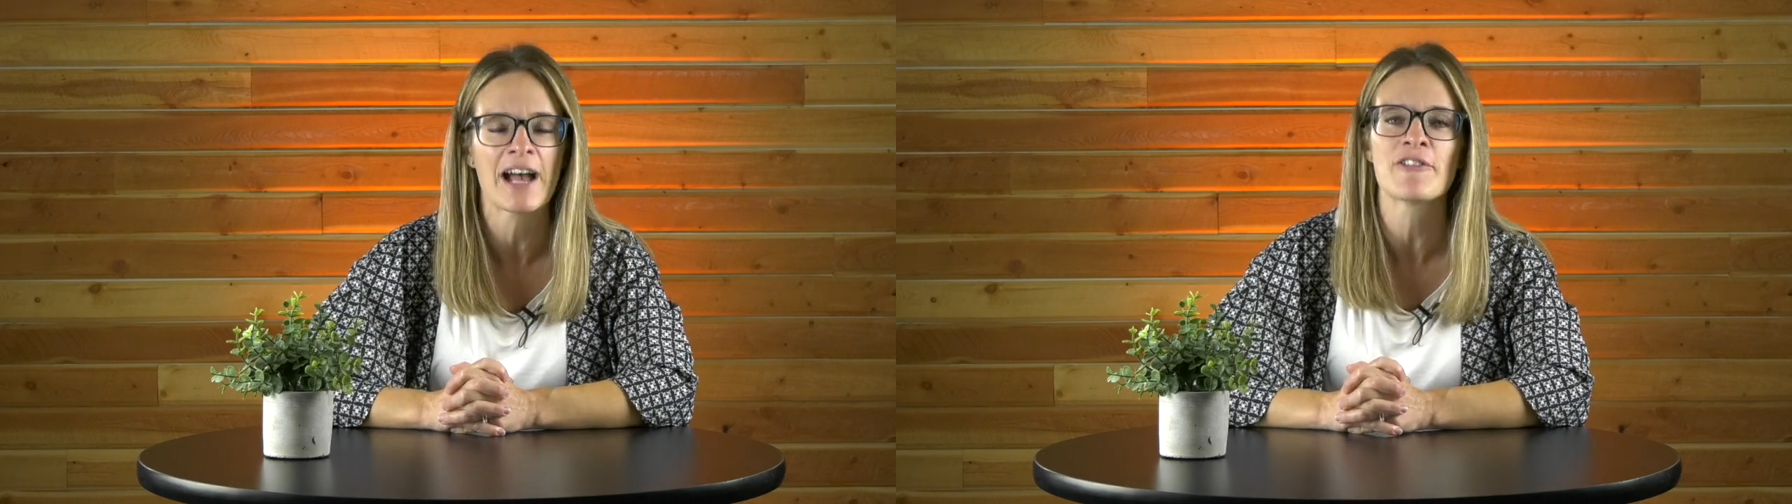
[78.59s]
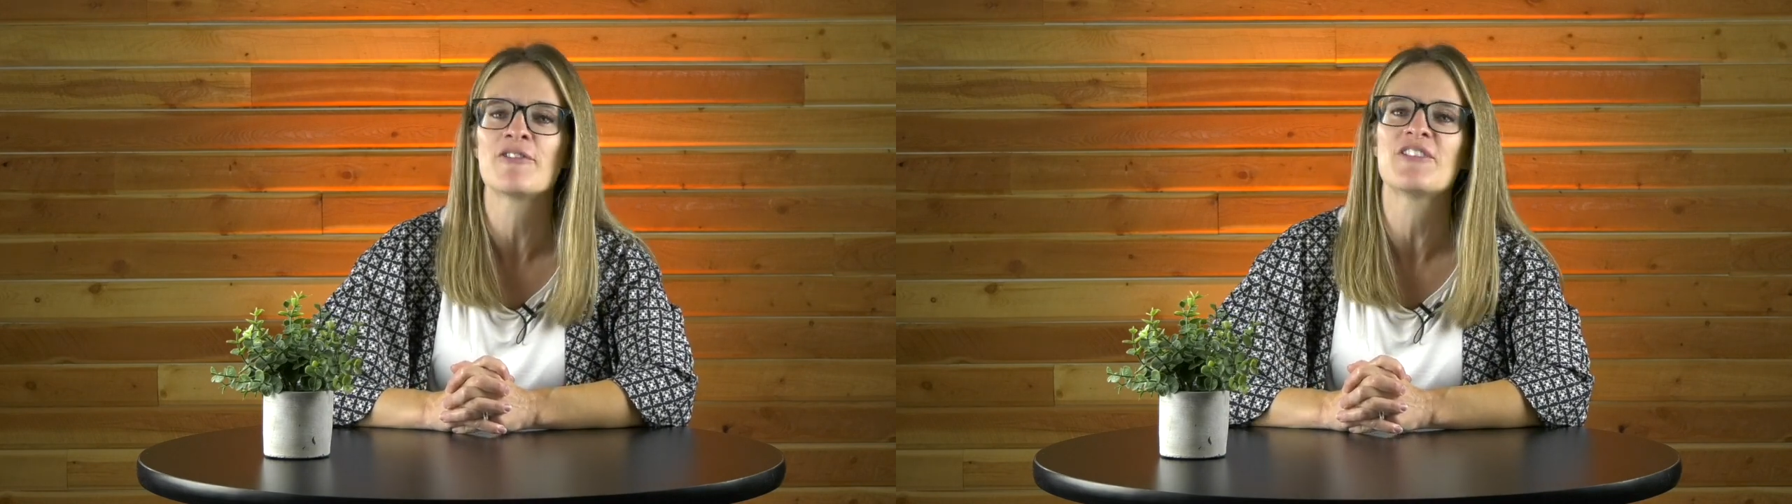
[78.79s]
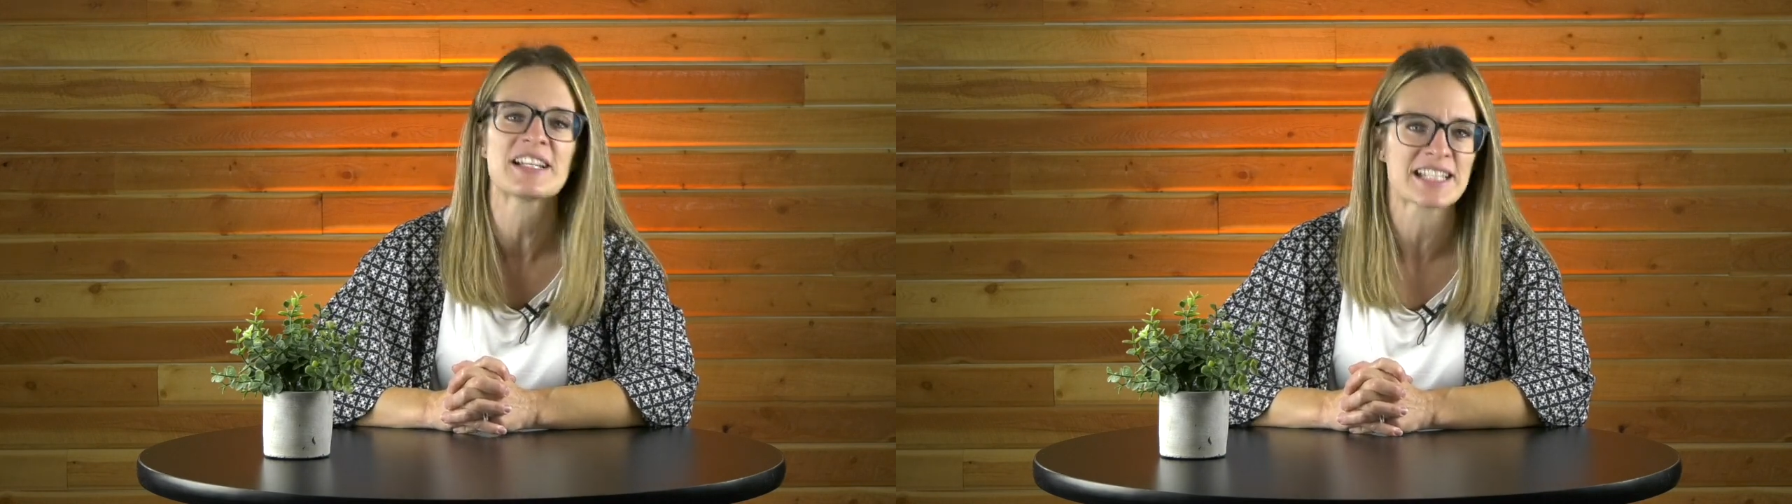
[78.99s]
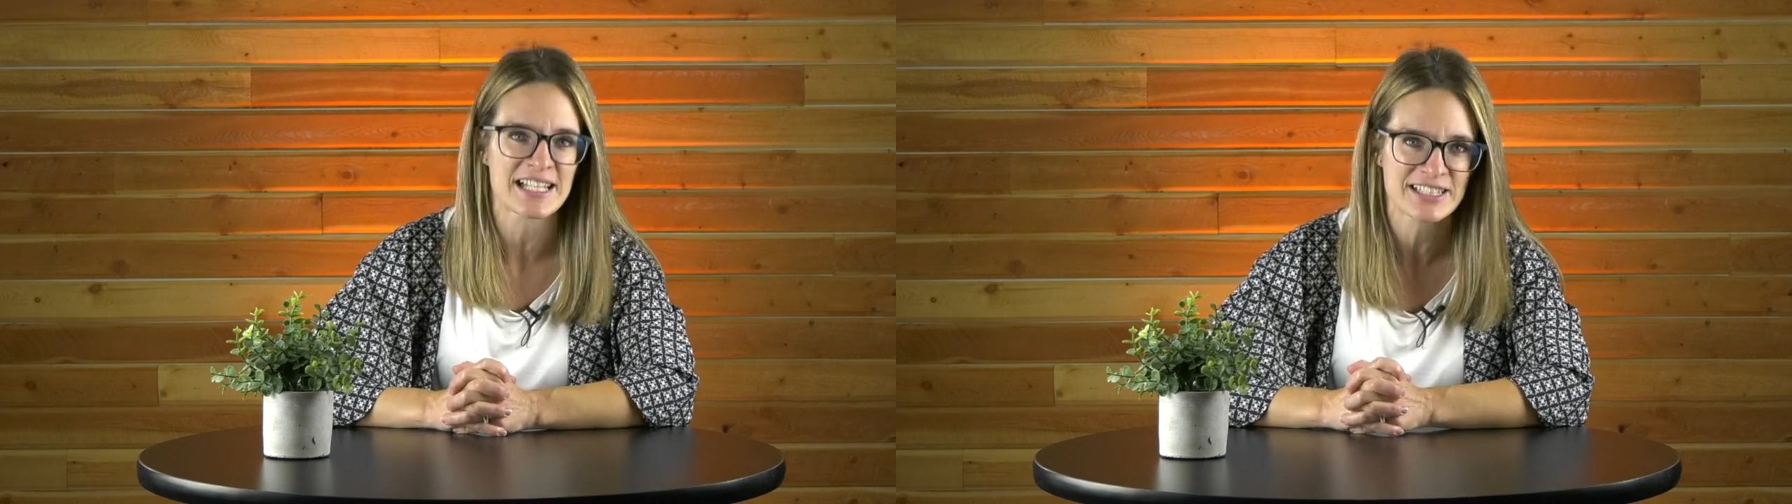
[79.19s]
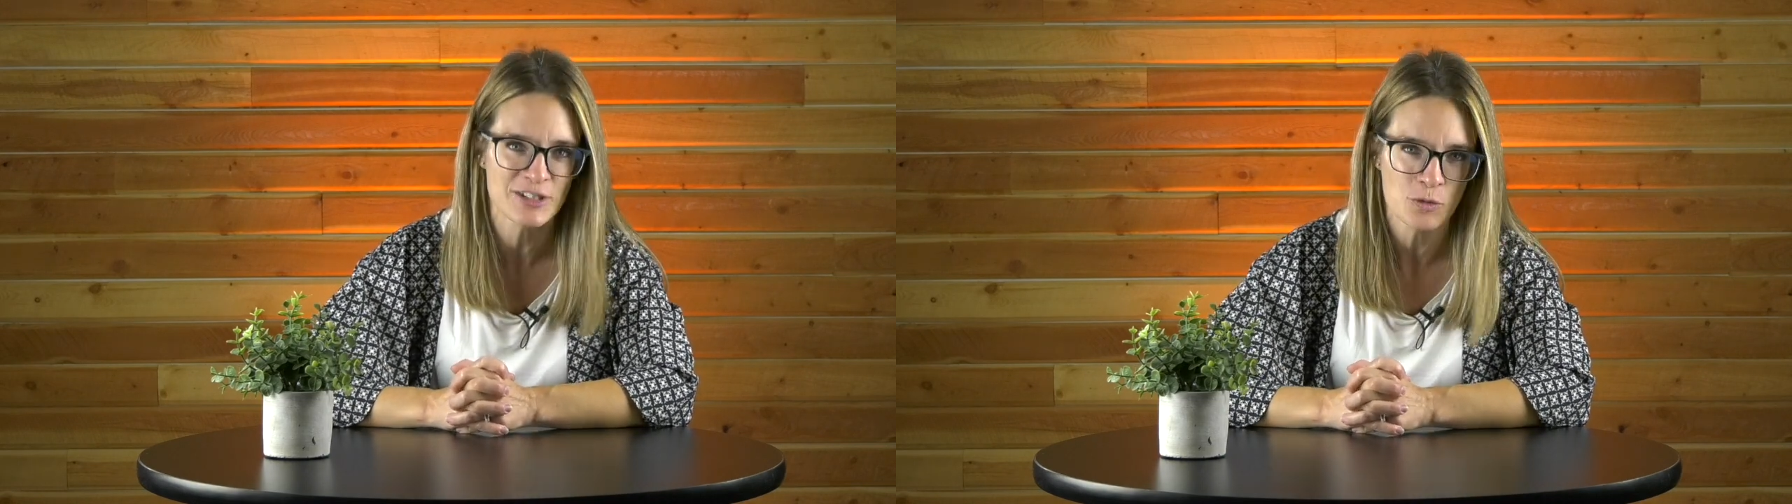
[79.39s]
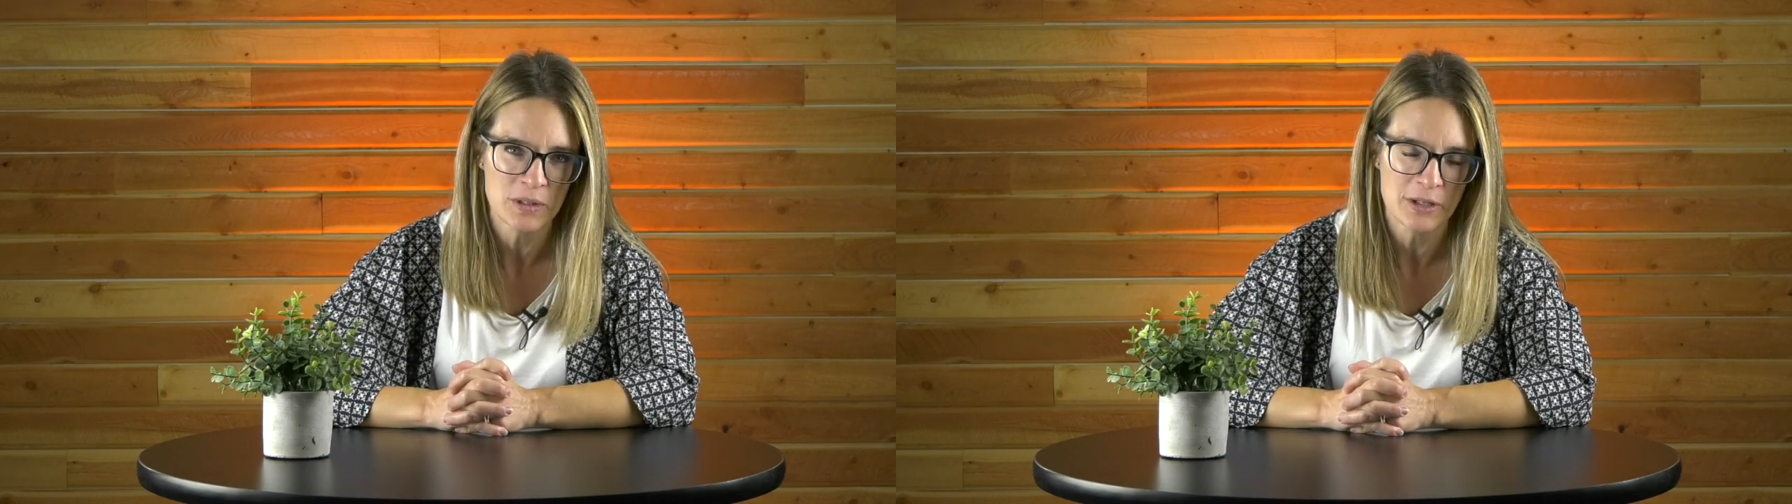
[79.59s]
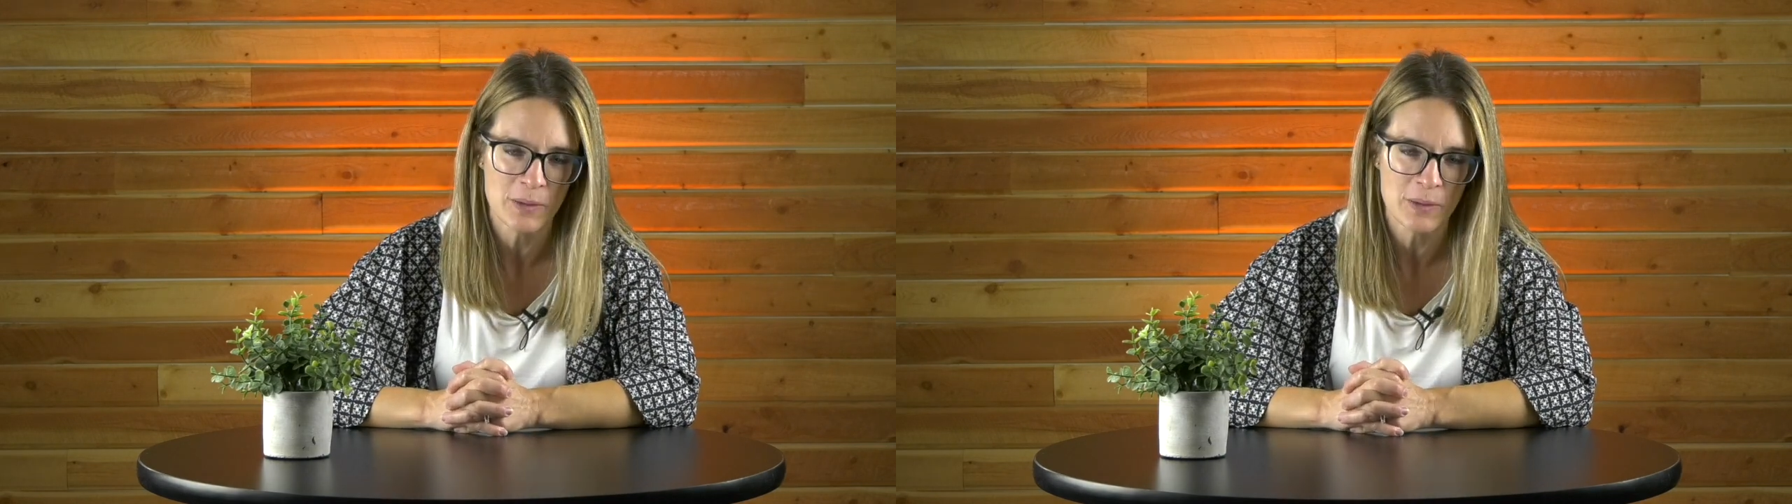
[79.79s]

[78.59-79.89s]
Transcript: Have a fantastic week,